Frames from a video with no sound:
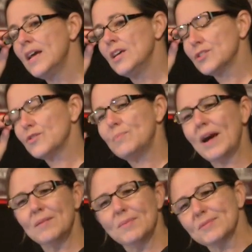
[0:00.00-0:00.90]
So the
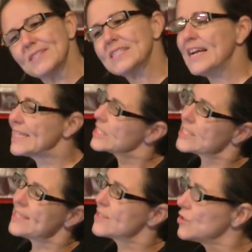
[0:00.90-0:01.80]
biomimicry
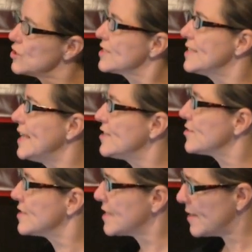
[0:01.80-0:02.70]
scientists looked at nature
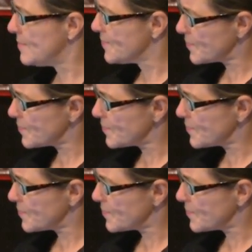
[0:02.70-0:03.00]
and said,